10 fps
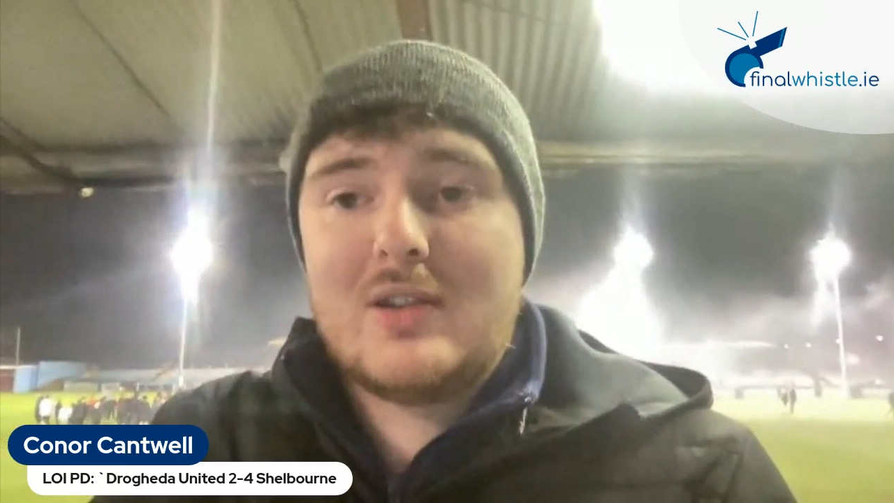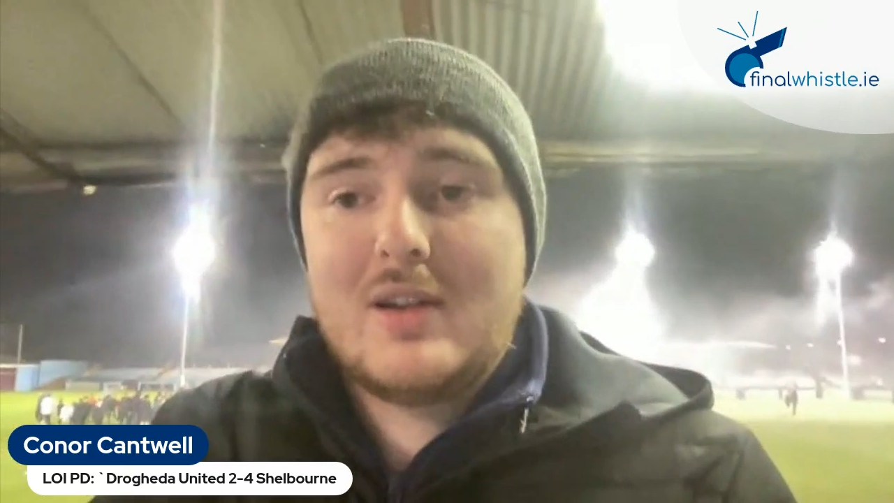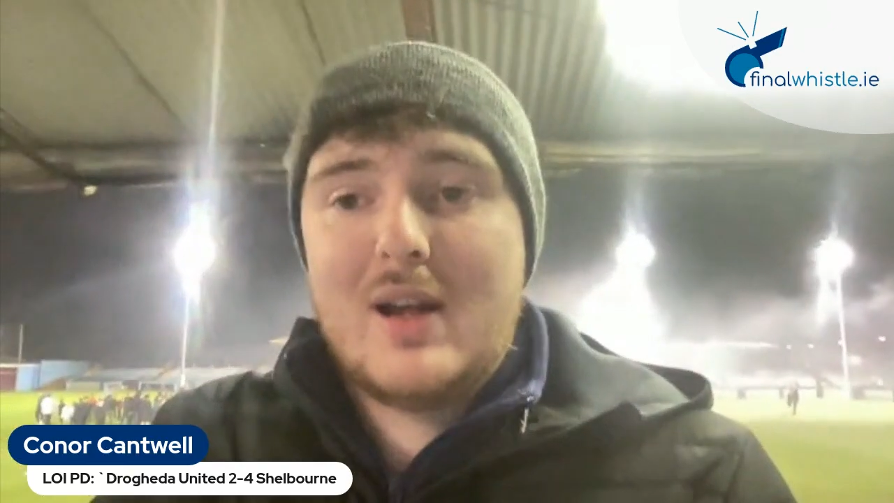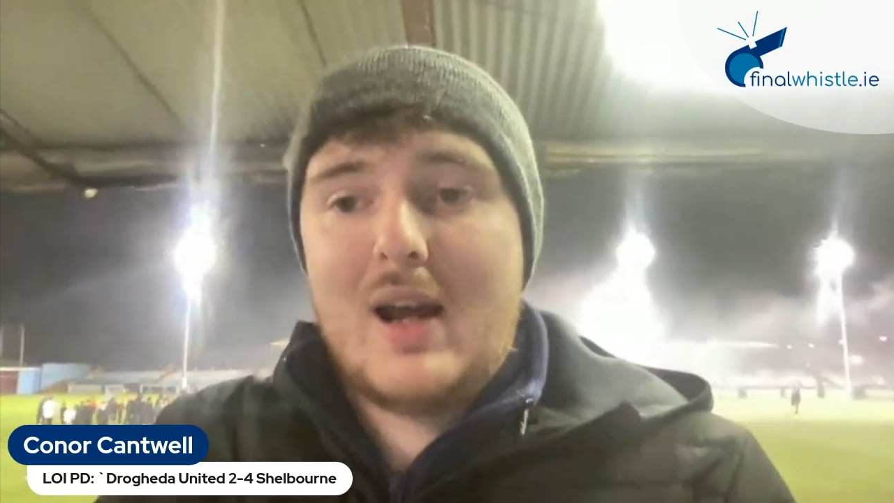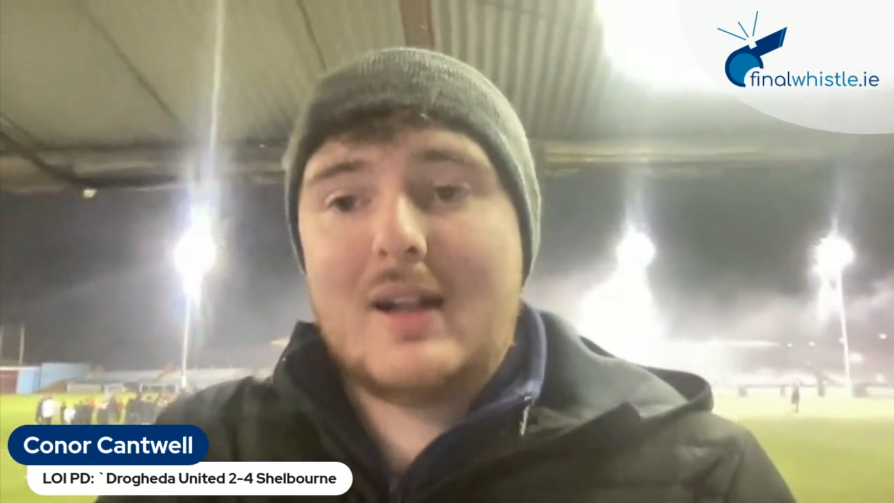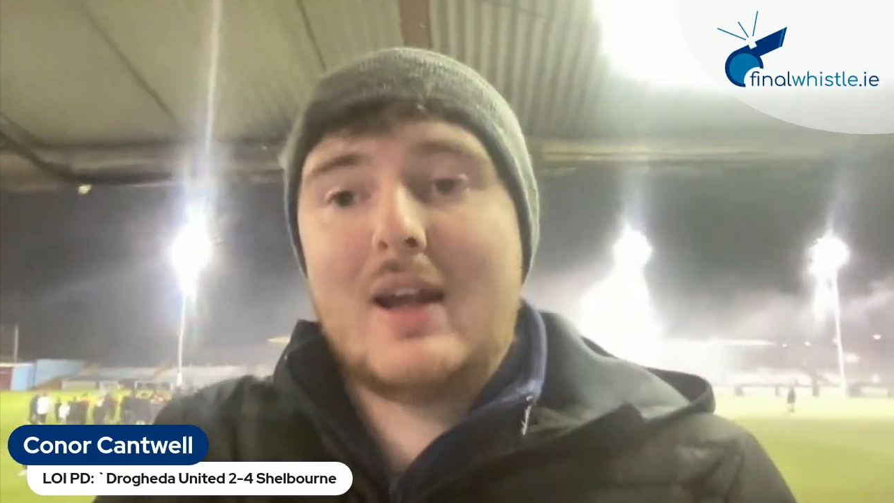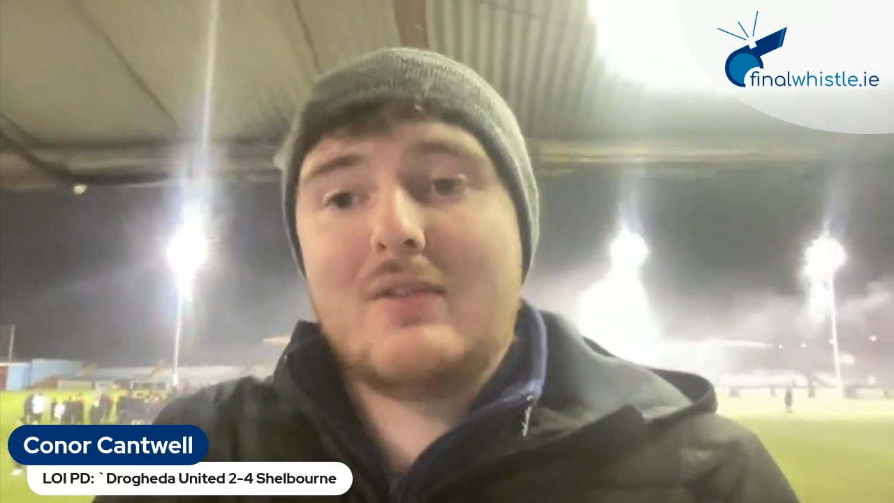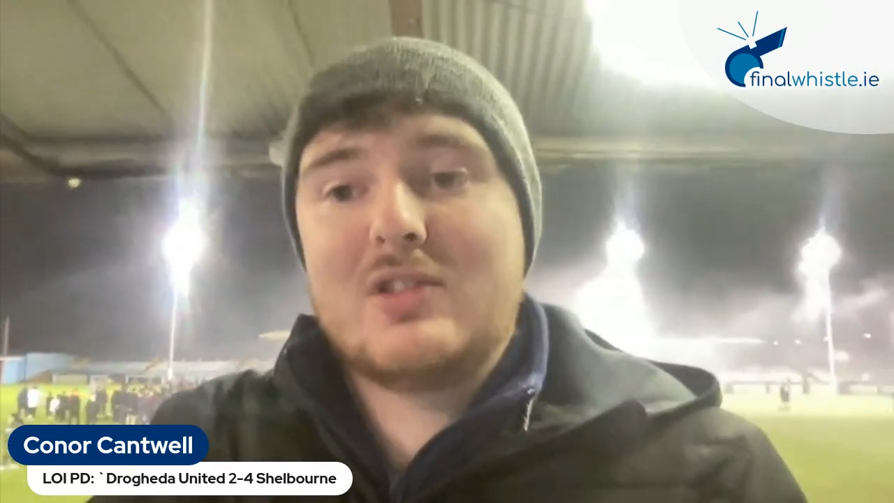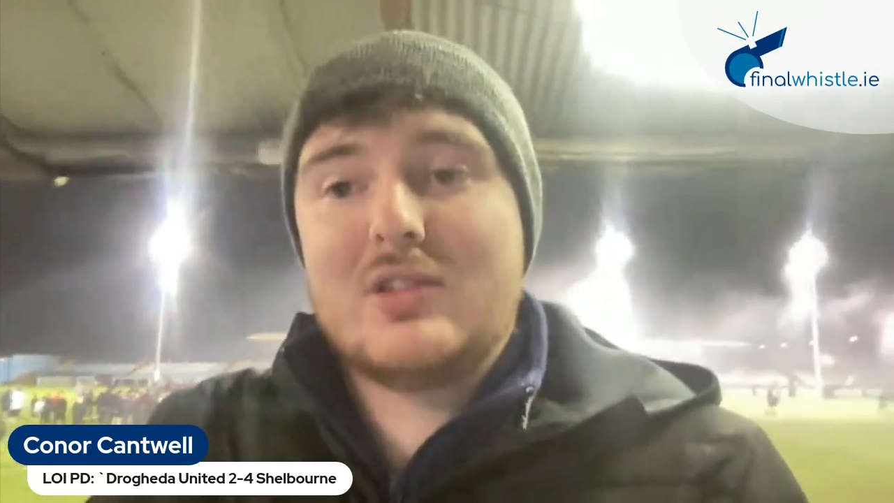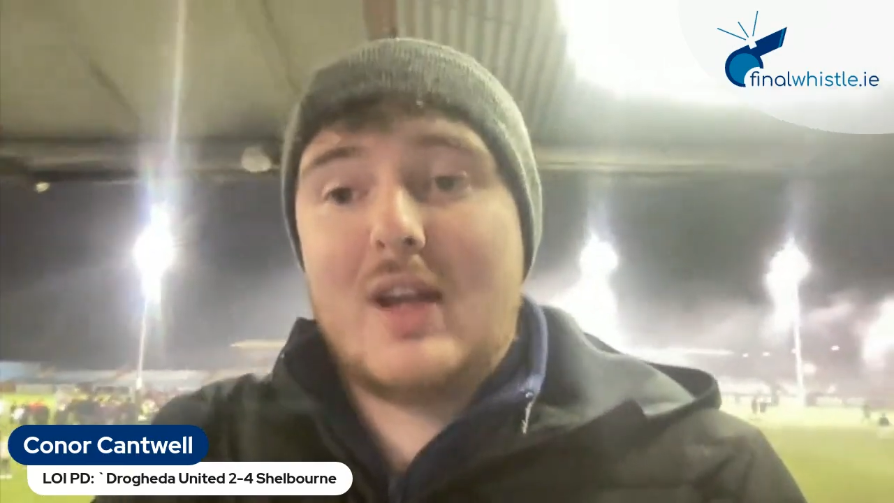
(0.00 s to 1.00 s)
and
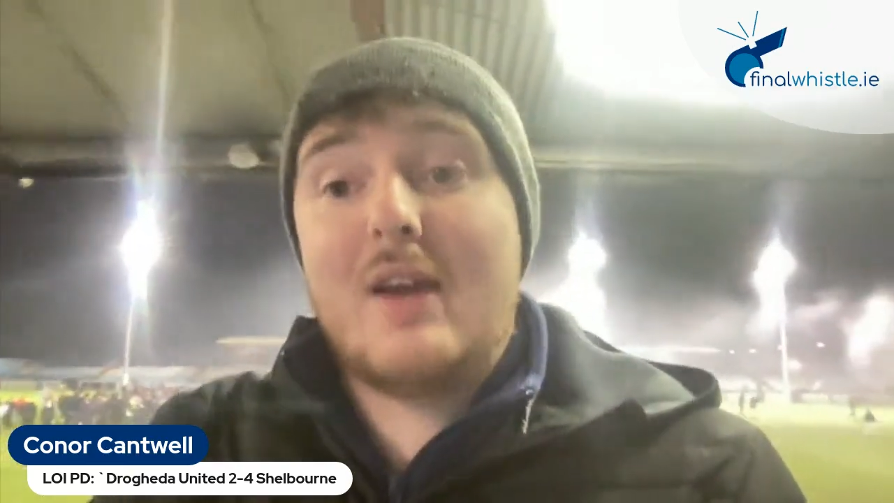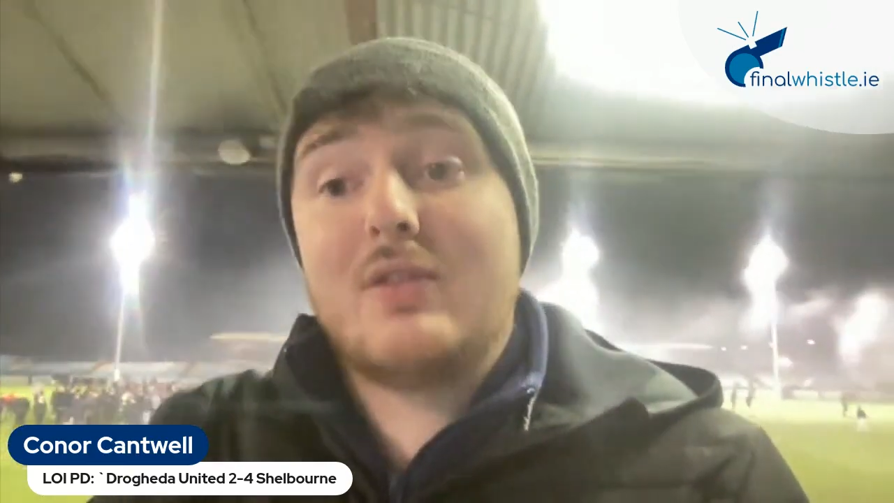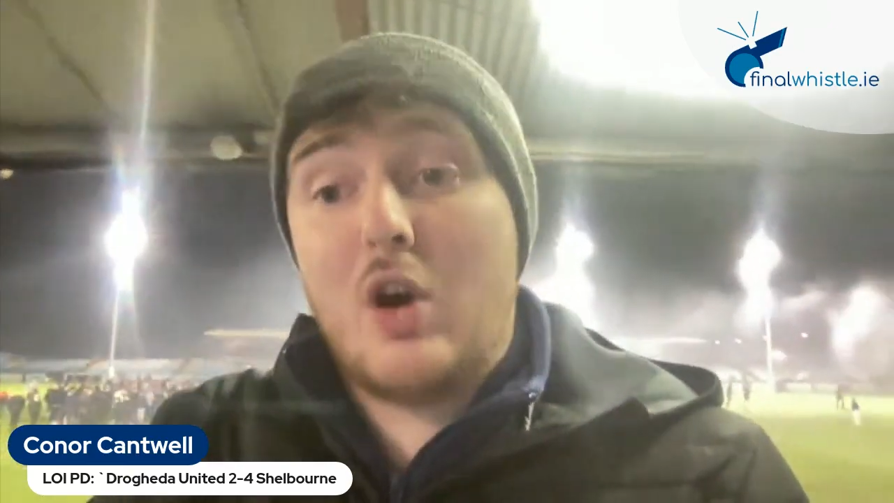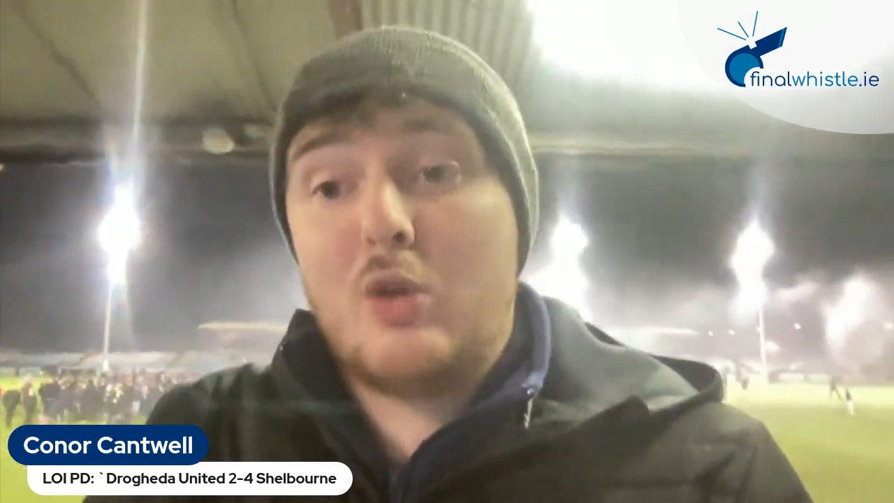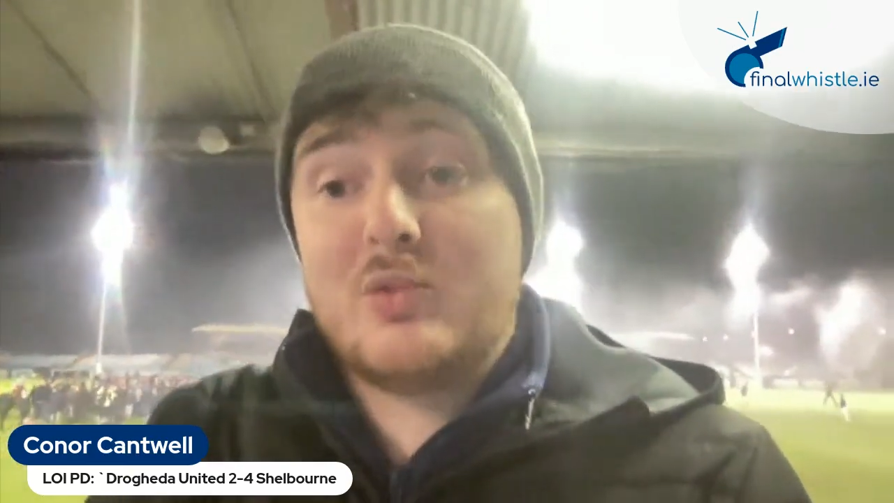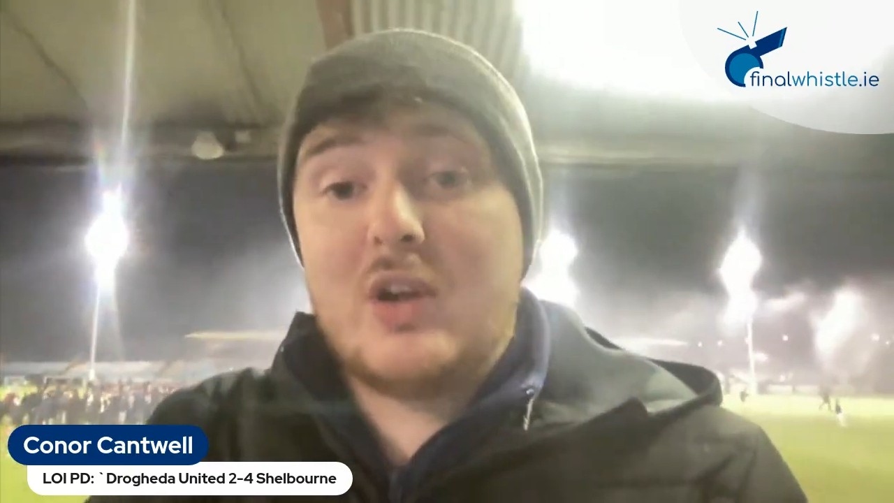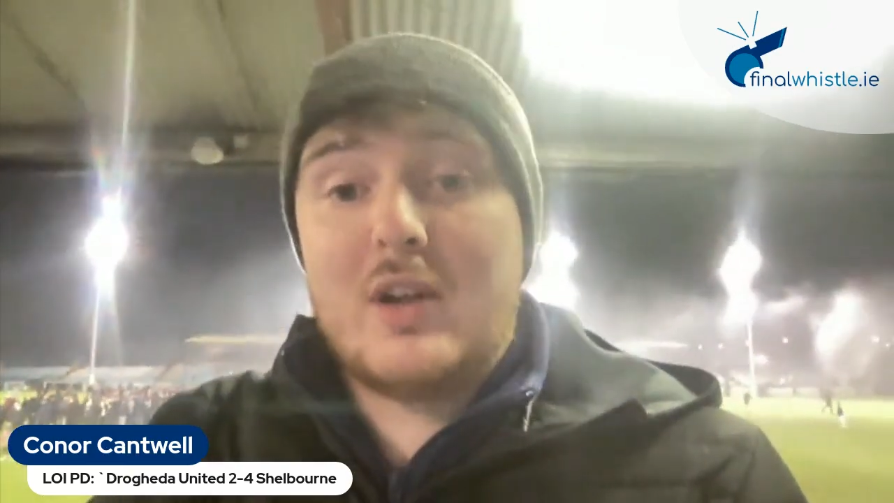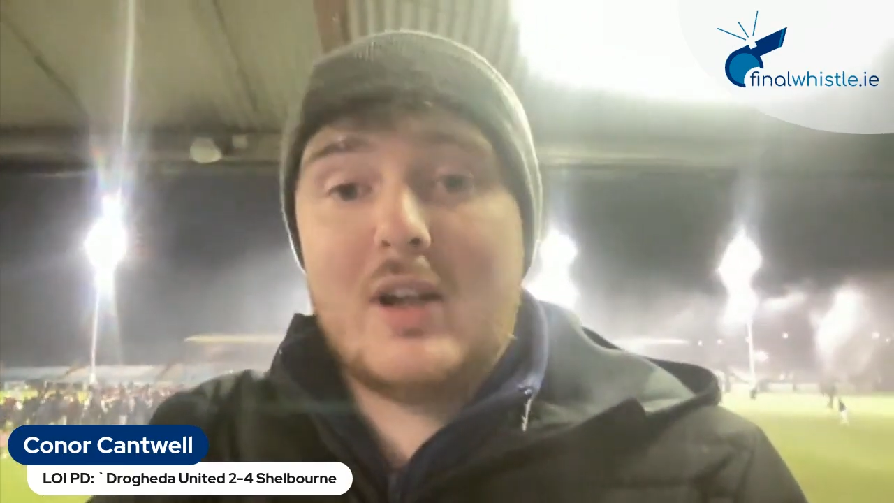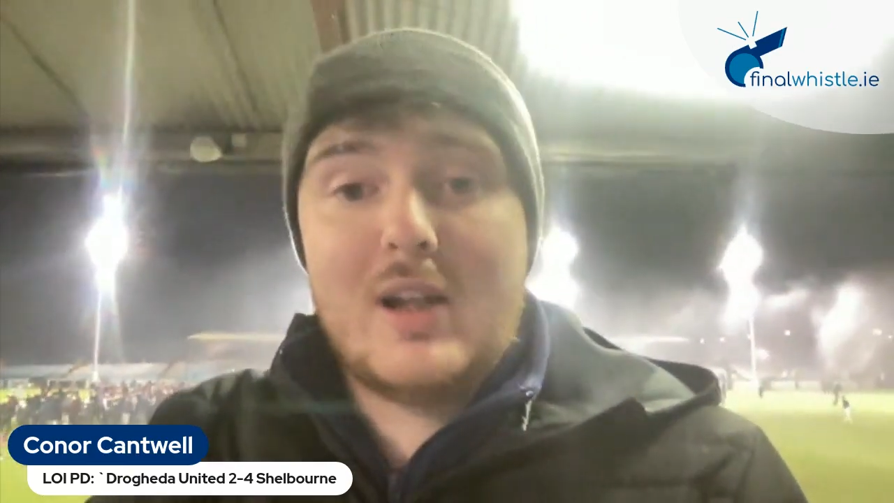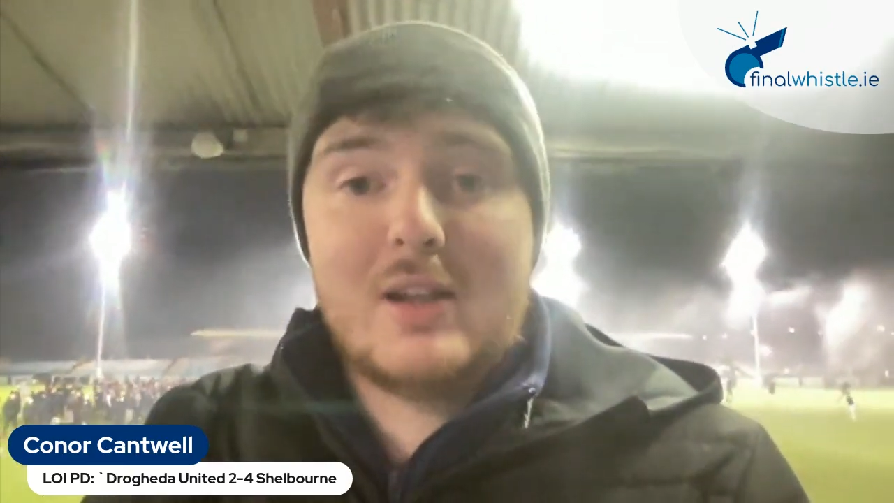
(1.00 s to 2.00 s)
gave the home side the
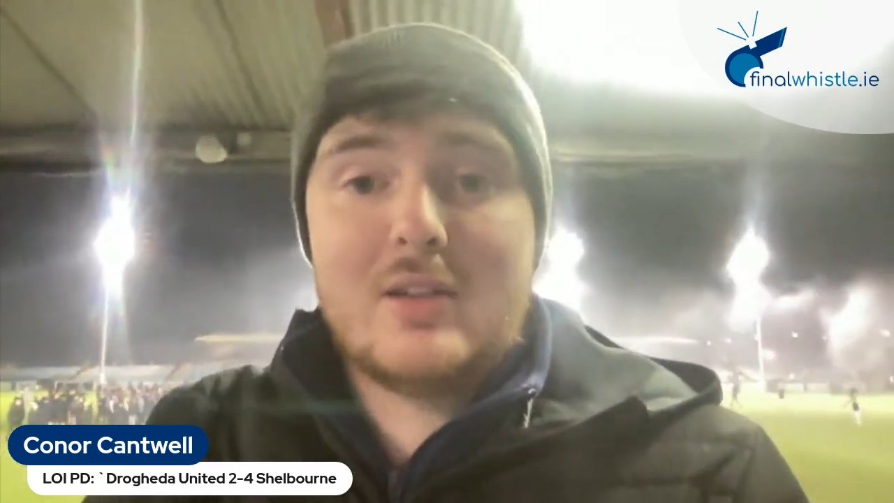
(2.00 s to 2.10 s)
lead.